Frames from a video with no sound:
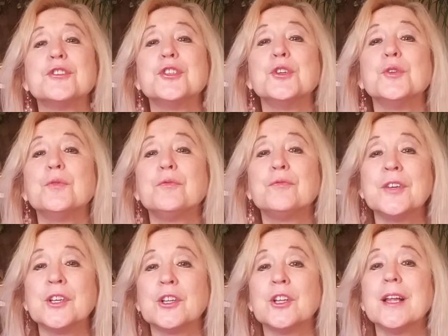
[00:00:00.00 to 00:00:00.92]
to
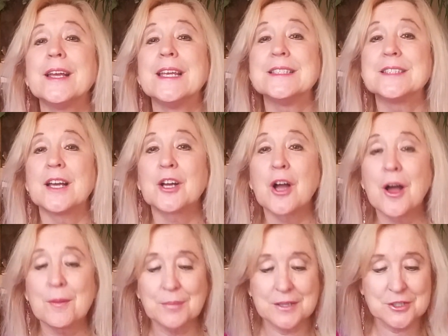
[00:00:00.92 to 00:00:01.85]
feel he's
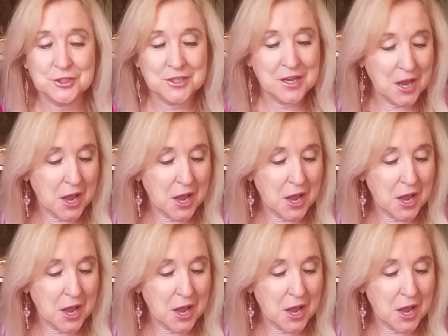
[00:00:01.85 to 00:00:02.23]
accomplished.